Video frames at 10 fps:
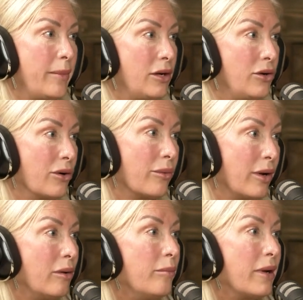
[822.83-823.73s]
to be in your
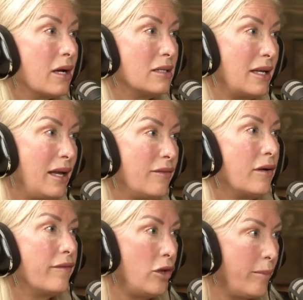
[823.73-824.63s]
room because
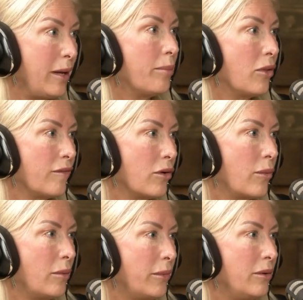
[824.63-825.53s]
even a few people
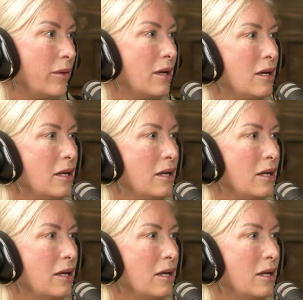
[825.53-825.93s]
overwhelm you.